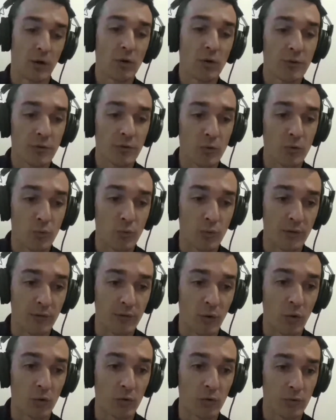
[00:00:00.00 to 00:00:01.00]
And also,
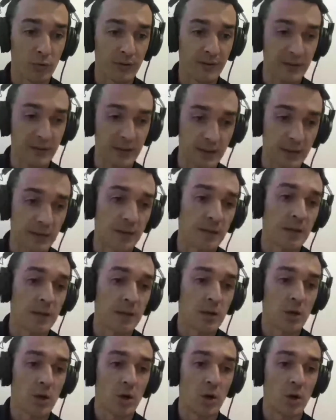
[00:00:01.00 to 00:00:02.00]
we've also
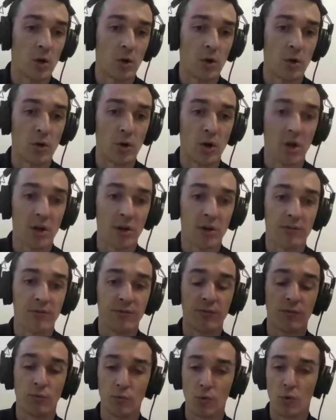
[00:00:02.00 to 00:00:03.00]
seen uh, a
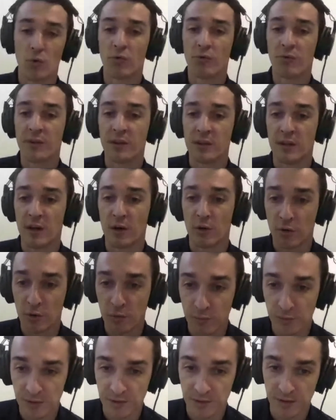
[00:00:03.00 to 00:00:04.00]
lot of growth in
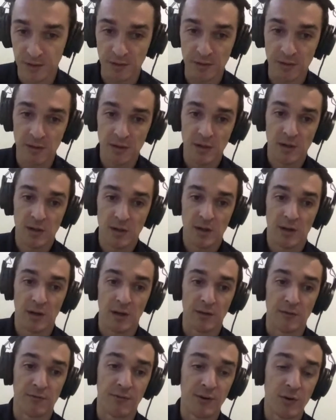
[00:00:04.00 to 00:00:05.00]
our community
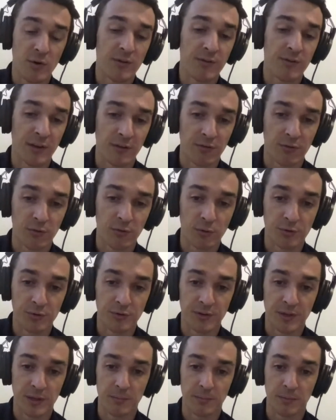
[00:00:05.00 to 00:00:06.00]
and very
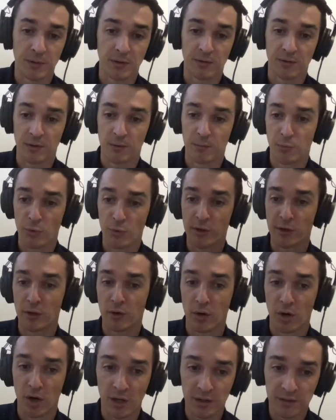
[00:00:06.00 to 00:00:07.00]
thankful to them because they
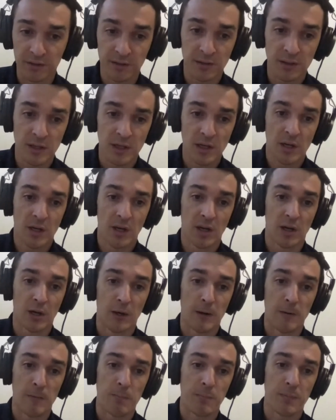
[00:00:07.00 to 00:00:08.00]
bring in a lot.
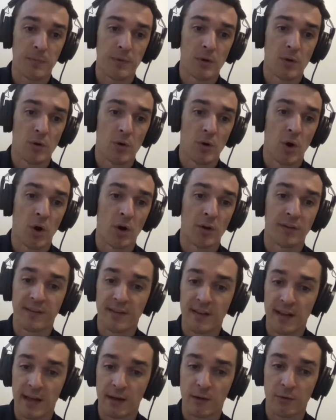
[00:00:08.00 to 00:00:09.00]
Um,
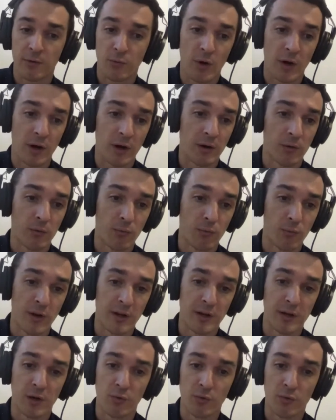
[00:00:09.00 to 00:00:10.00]
on Slack, well,
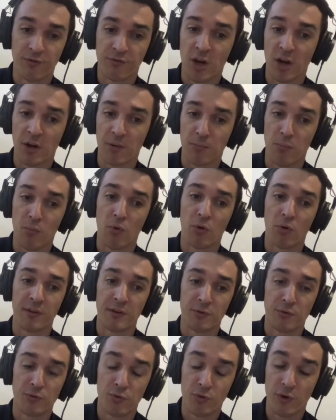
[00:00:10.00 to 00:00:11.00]
right now we've got
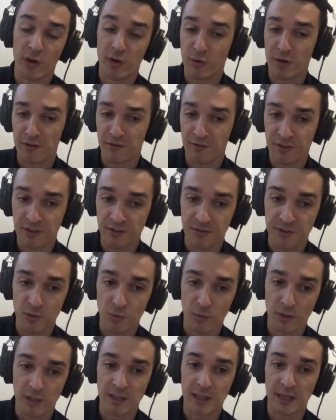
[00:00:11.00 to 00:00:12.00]
more than
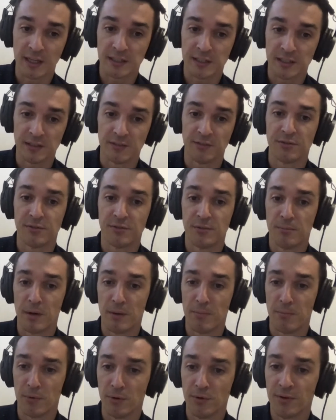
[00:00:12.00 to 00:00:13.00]
350 weekly active
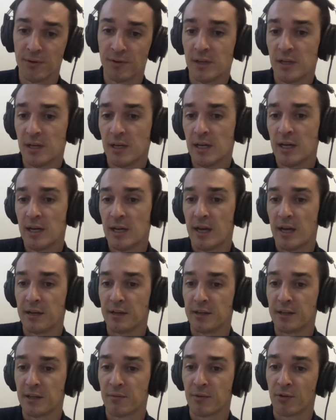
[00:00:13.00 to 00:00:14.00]
members.
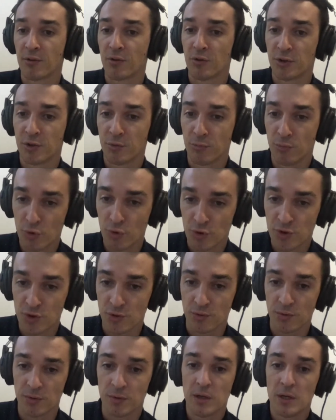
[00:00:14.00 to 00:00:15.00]
And in terms of
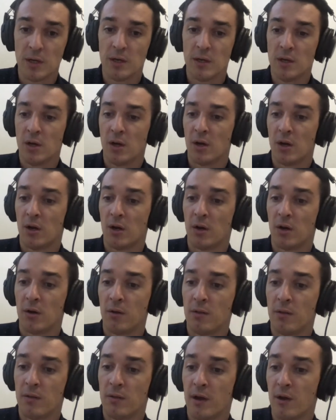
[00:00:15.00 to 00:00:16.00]
contribution,
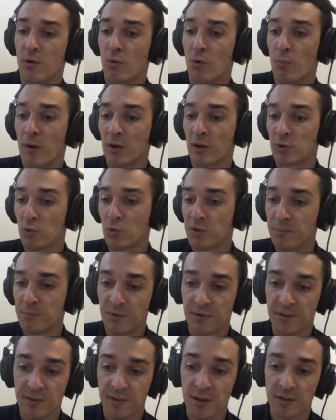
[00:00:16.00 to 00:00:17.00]
uh, now about
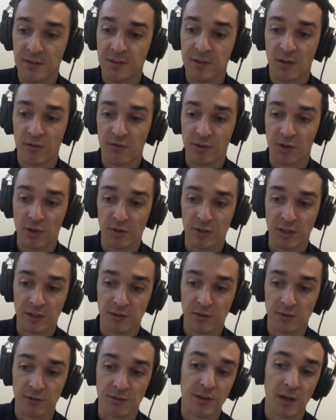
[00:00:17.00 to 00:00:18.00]
20% of the
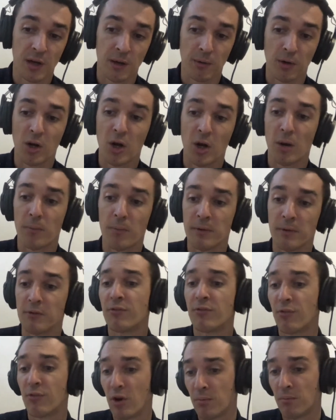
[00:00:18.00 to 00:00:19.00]
connectors are
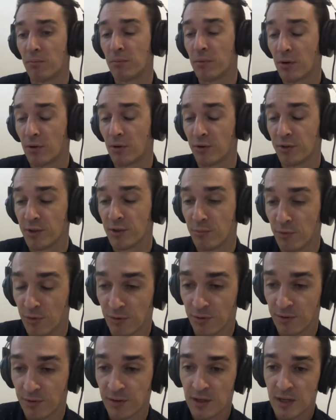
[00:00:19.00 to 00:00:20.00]
coming from
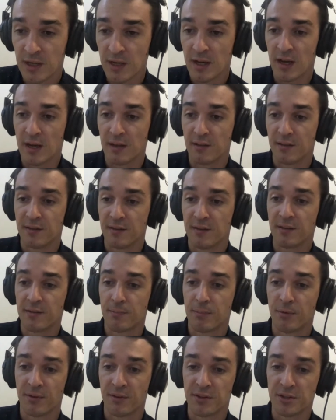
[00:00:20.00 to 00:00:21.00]
contributors, and
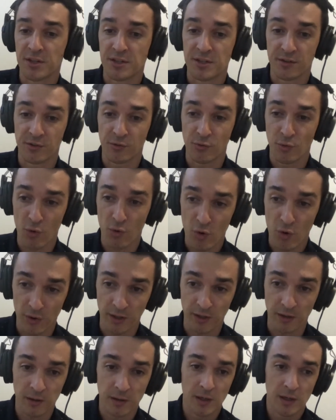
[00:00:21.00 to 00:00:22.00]
this percentage is
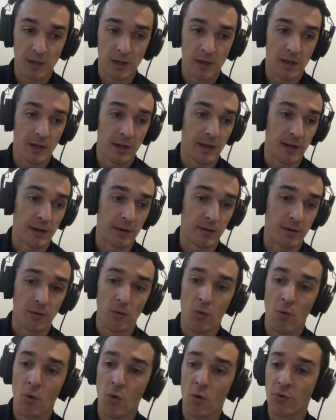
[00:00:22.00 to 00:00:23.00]
growing.
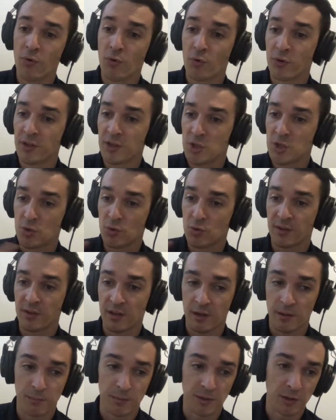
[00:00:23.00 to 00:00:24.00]
And all the issues
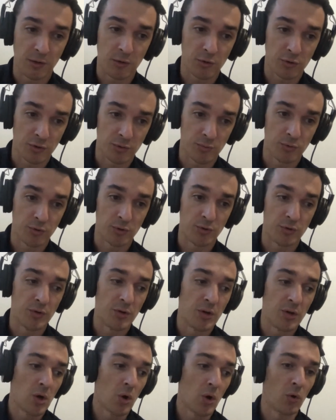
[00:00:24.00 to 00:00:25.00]
that are being
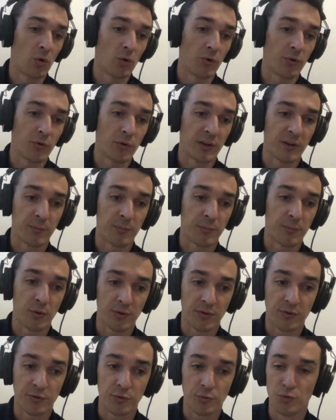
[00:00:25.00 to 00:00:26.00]
contributed also
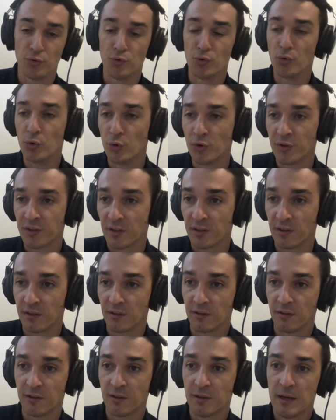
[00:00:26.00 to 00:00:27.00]
expose us to new use
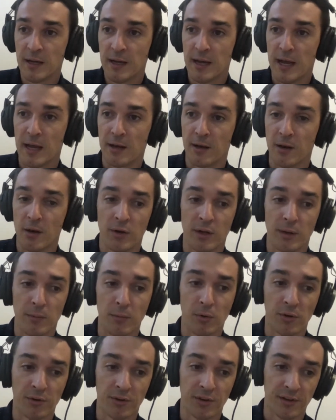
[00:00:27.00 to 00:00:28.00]
cases and
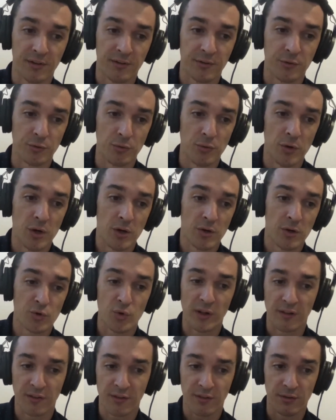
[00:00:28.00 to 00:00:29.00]
enables us to
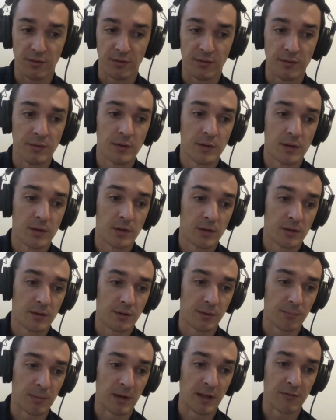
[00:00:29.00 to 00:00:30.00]
strengthen
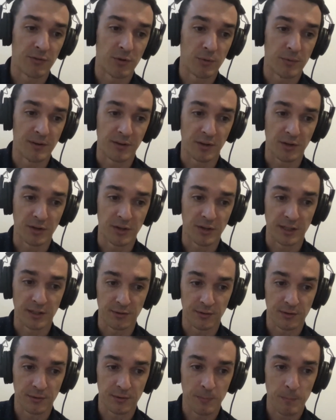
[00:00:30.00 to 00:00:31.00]
the platform and the
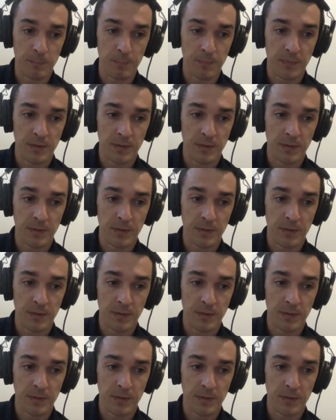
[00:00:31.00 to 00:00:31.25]
connectors.